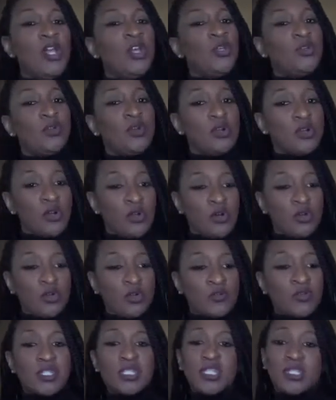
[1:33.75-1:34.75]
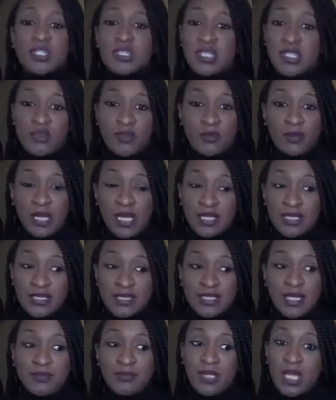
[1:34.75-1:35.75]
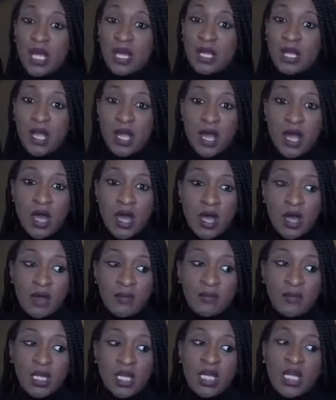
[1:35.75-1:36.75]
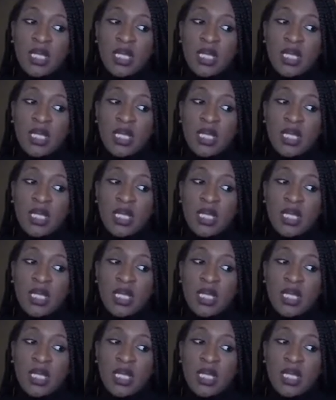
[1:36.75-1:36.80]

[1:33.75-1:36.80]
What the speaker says: you can go on over to thesecretbehindthestep.com